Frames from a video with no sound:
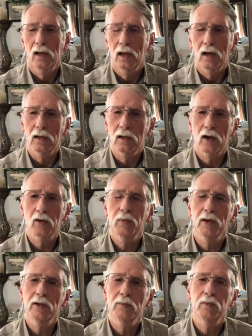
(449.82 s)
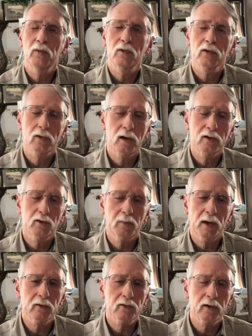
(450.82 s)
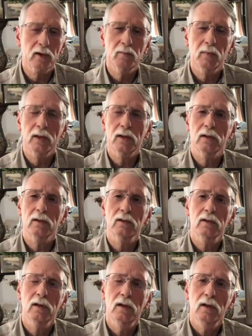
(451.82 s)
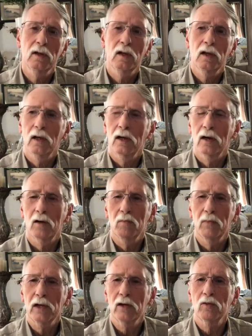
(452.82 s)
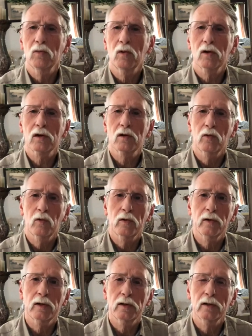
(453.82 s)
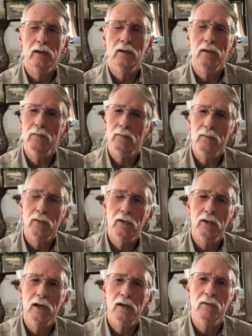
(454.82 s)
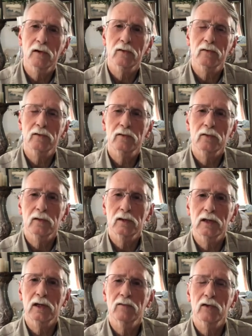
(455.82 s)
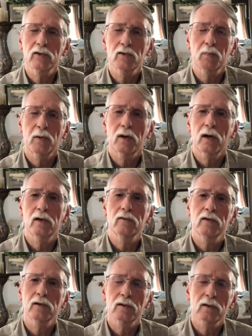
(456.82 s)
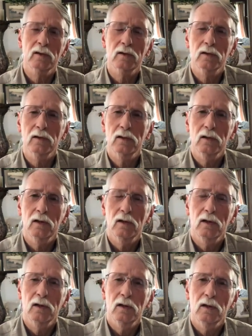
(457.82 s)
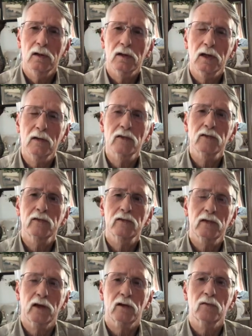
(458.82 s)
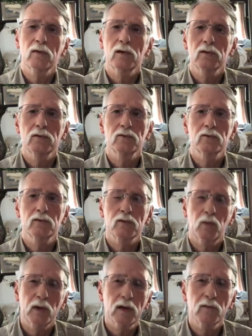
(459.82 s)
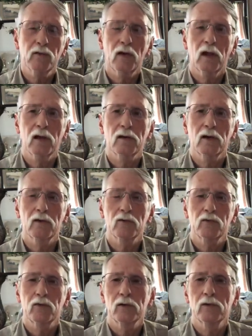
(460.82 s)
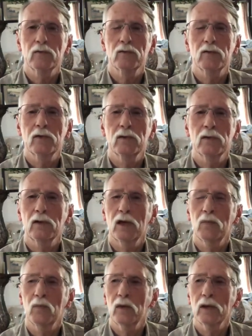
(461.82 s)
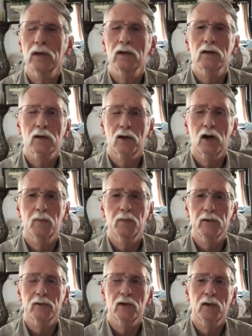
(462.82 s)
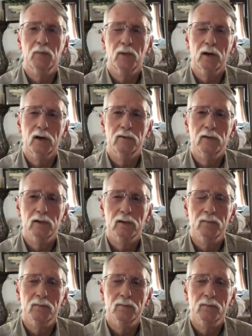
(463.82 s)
A lot of people, especially men are work oriented. You give us a project, give us a set of rules. We can follow those rules and we can accomplish that project.